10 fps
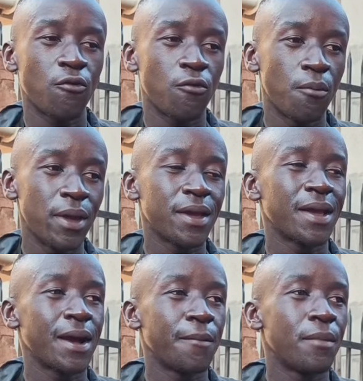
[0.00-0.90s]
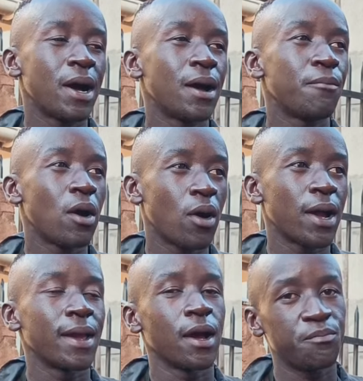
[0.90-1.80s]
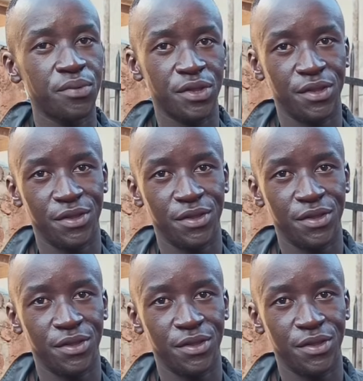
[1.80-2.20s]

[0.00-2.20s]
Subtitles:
Making mama wange happy.